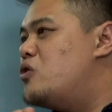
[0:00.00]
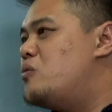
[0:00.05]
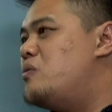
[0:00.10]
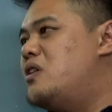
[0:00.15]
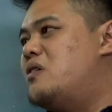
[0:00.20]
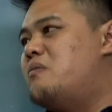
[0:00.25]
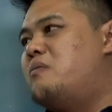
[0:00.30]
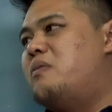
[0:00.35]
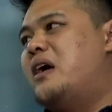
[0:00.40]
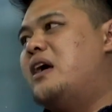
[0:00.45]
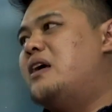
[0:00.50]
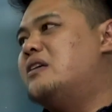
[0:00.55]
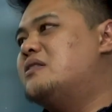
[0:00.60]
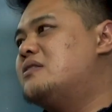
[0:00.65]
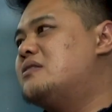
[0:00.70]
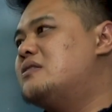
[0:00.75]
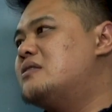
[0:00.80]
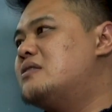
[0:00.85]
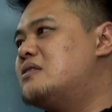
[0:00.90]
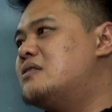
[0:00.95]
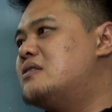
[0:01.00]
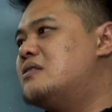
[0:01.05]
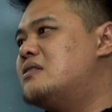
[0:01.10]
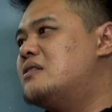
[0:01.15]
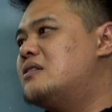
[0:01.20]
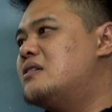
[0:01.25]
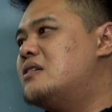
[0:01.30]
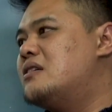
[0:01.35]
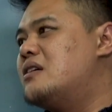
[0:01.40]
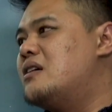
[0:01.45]
to be the best.
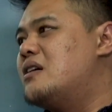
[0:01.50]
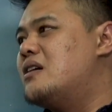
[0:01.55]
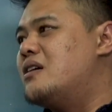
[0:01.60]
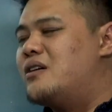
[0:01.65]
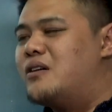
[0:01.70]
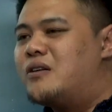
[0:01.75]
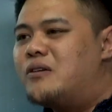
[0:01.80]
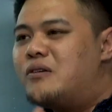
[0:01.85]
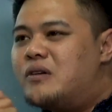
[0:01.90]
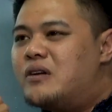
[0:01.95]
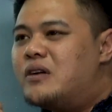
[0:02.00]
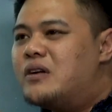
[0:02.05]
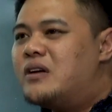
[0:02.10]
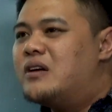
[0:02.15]
You know,